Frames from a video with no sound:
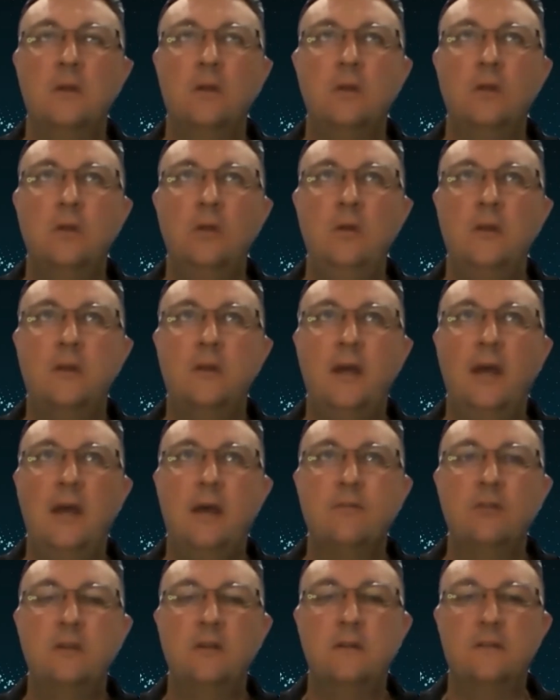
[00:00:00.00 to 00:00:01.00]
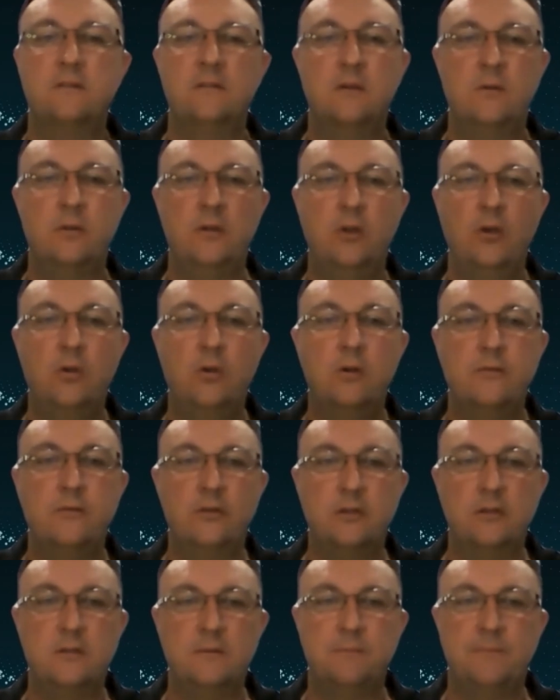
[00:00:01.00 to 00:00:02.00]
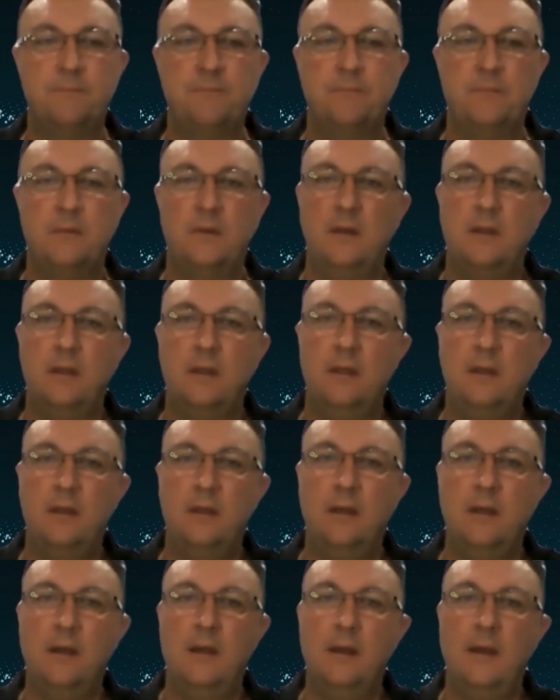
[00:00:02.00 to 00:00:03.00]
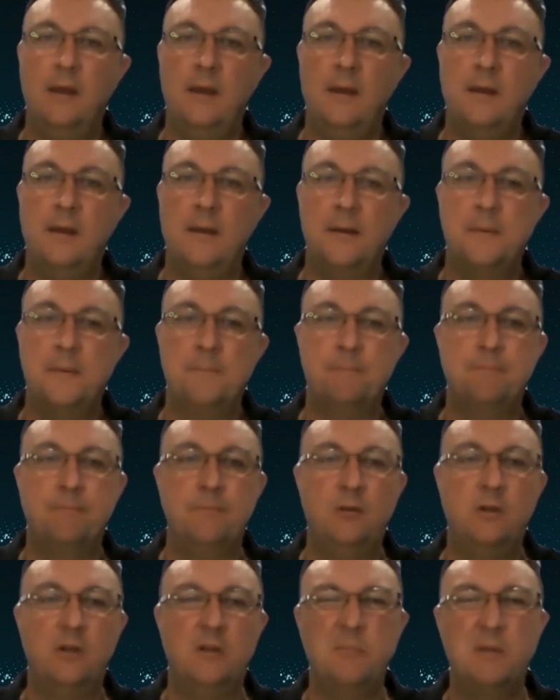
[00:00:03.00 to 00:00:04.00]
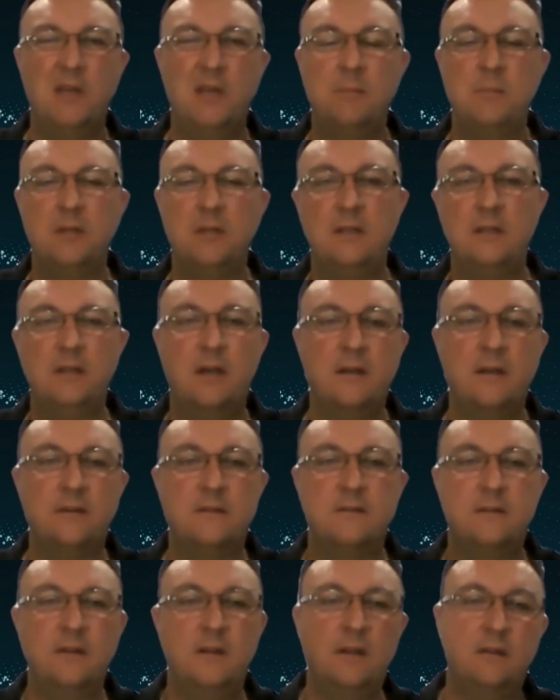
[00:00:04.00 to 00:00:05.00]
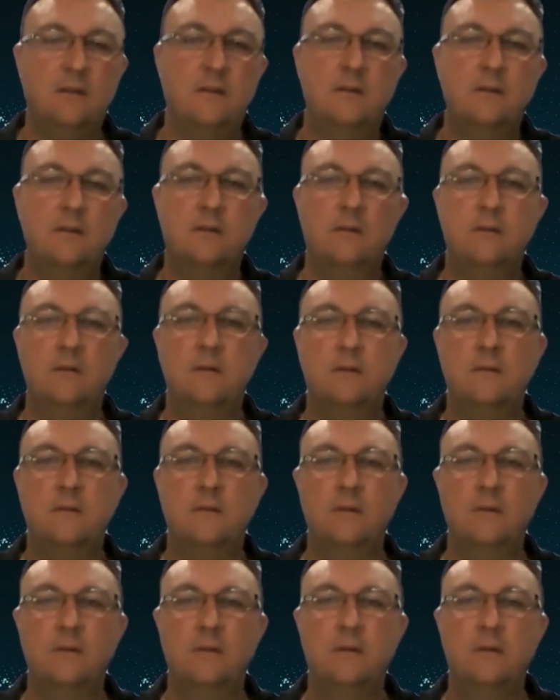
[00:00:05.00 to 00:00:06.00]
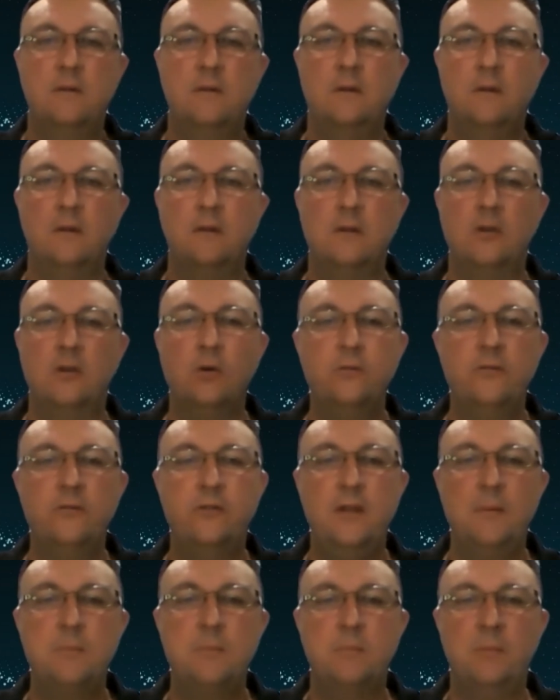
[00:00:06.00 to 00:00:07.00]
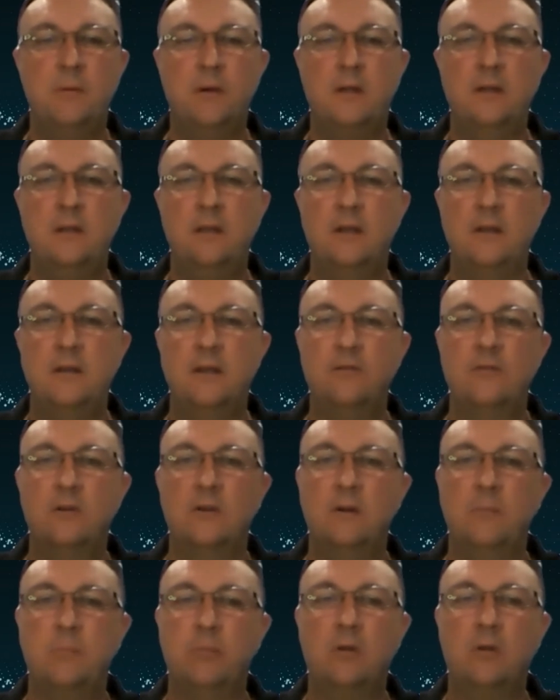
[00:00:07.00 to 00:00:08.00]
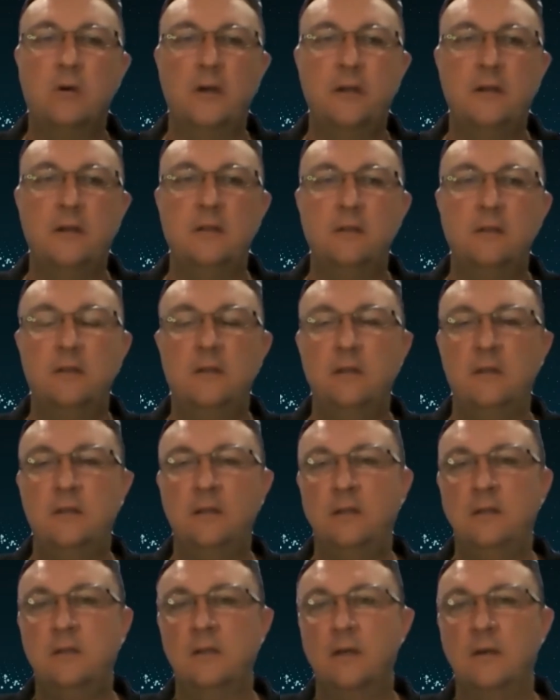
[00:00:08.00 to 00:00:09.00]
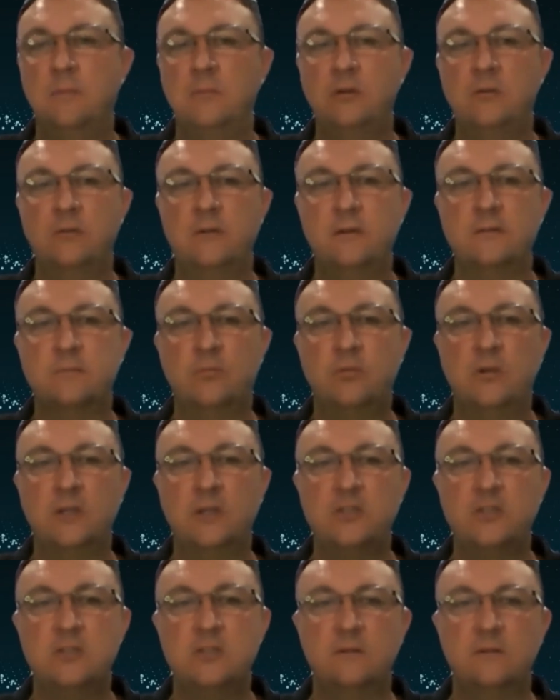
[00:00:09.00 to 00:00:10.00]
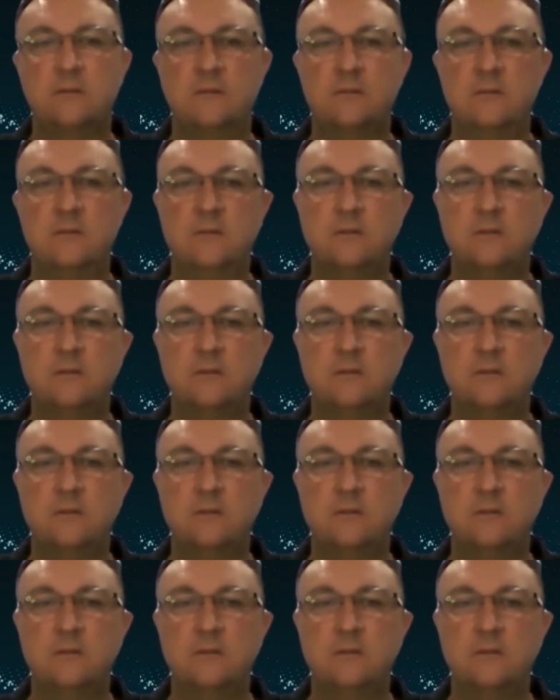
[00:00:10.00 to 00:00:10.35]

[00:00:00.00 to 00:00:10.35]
haven't necessarily heard of it. Maybe they understand the concept, but never applied in mineral exploration. So